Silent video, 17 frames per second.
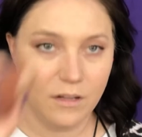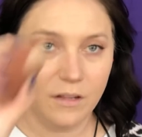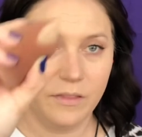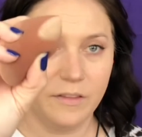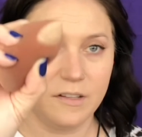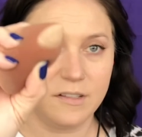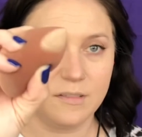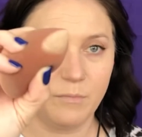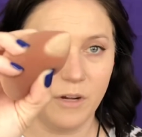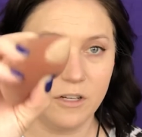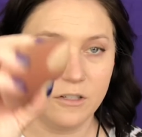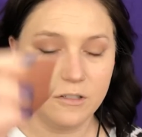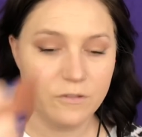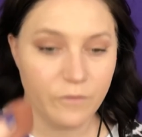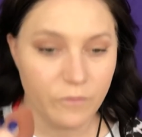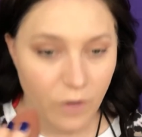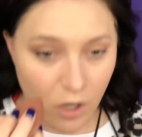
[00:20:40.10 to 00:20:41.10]
the
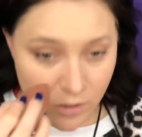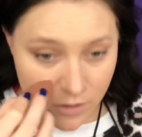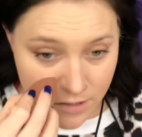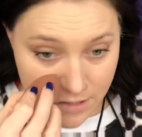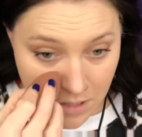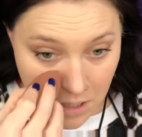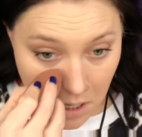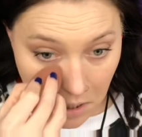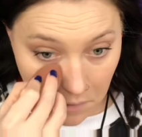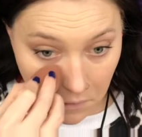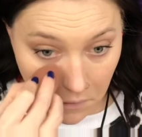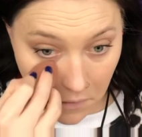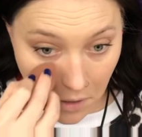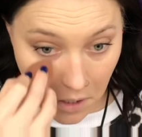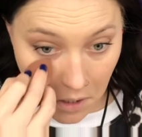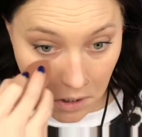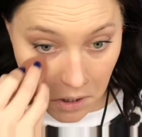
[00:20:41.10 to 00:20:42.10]
sponge first and
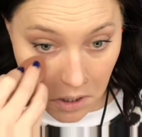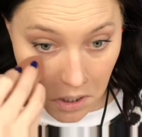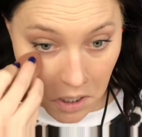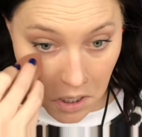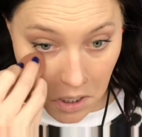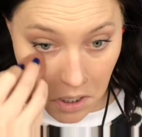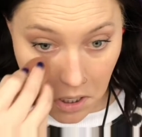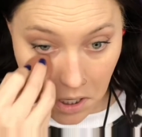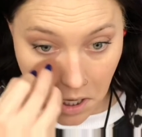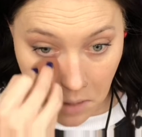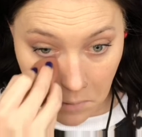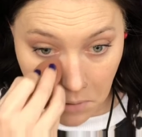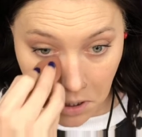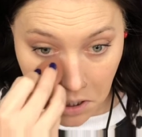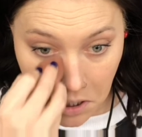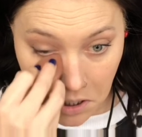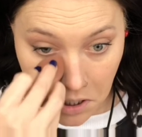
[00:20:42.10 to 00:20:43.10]
then
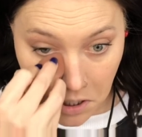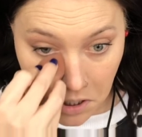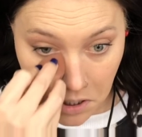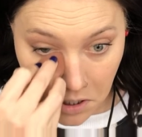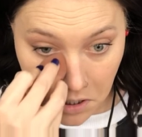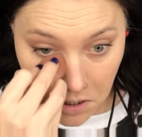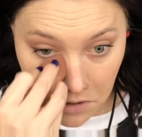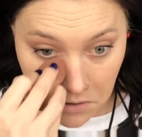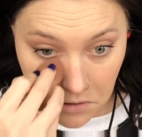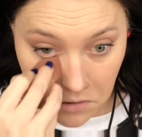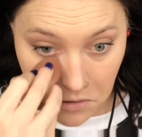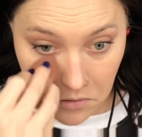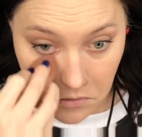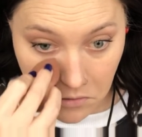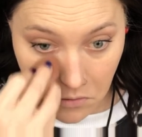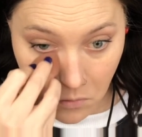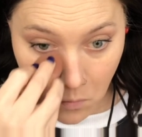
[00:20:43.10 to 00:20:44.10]
dabbing it in, because it
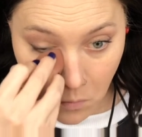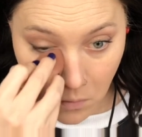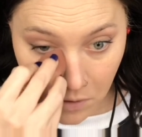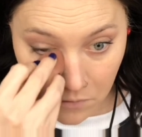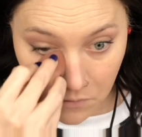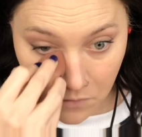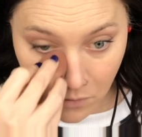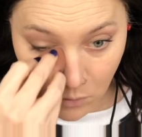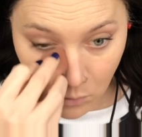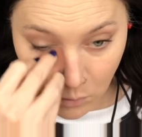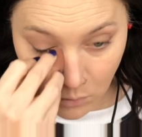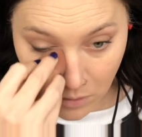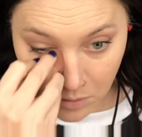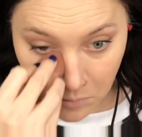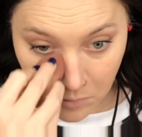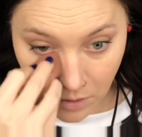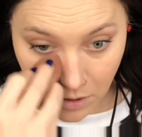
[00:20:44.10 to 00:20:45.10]
is quite the
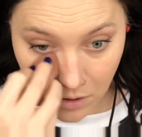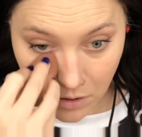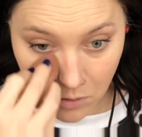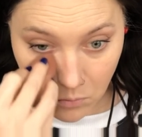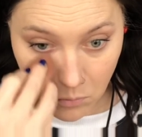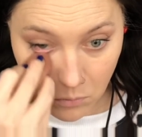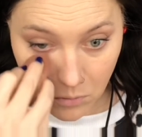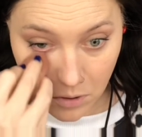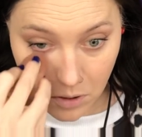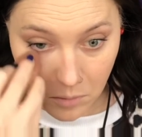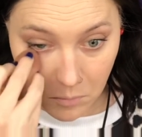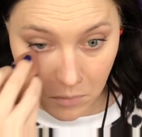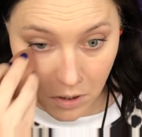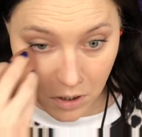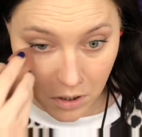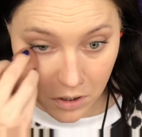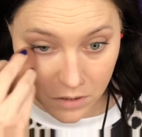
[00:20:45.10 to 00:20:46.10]
creamy
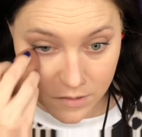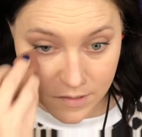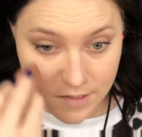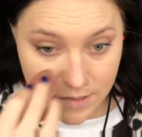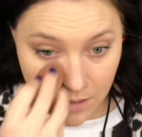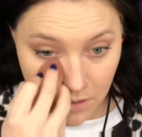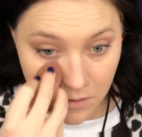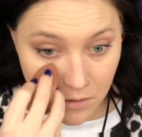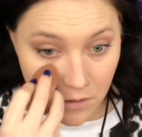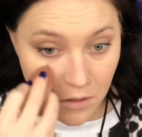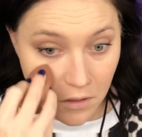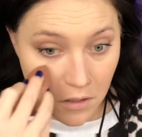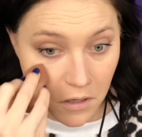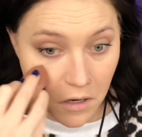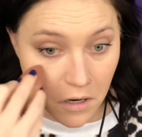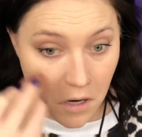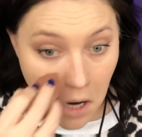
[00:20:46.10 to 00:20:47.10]
concealer.
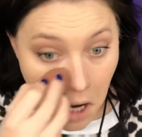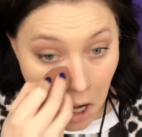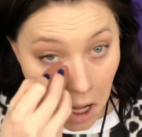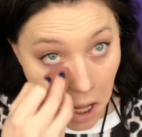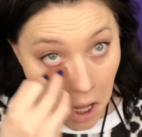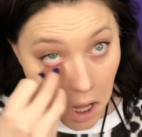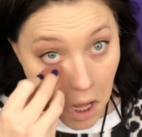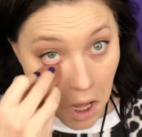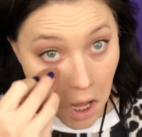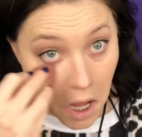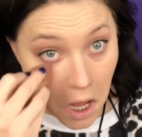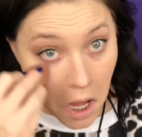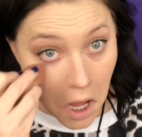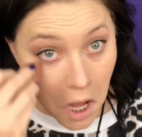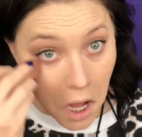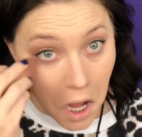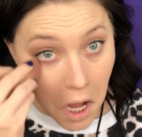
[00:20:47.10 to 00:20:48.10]

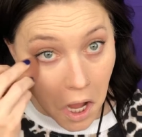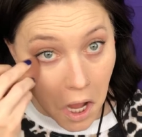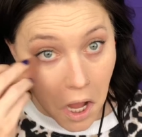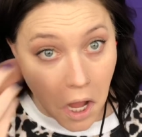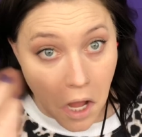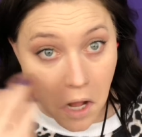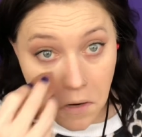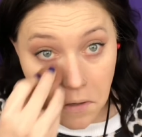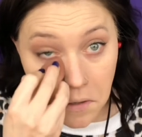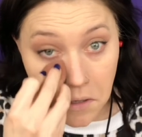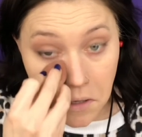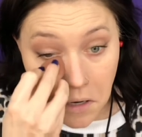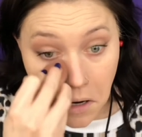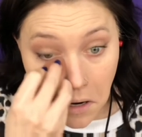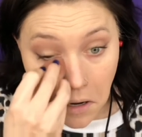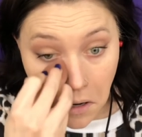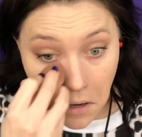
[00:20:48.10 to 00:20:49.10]
And
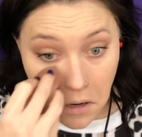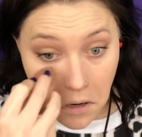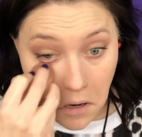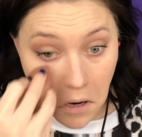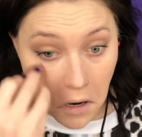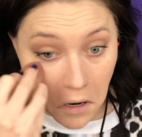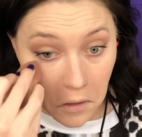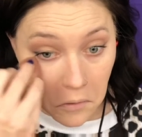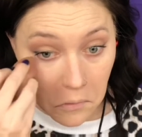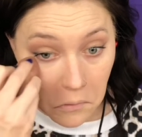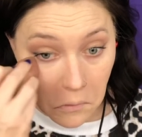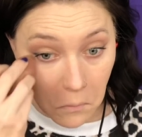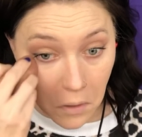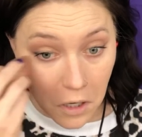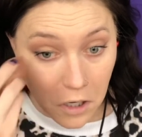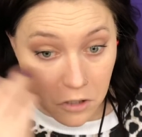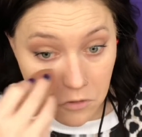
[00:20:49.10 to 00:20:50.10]
yeah, I don't know
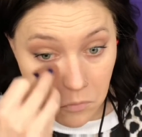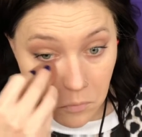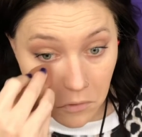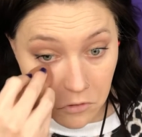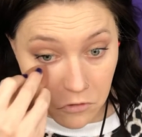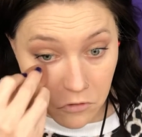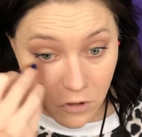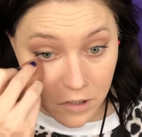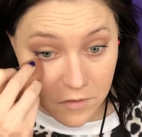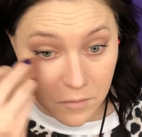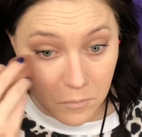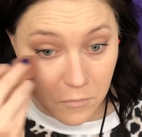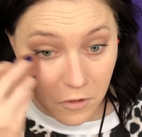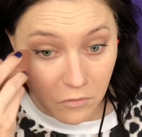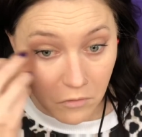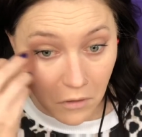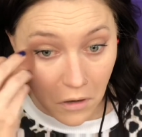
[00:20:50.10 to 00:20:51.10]
why, I just wanted to try something
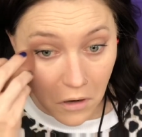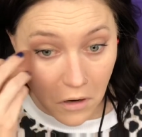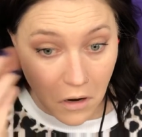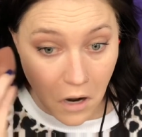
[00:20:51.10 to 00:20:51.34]
different.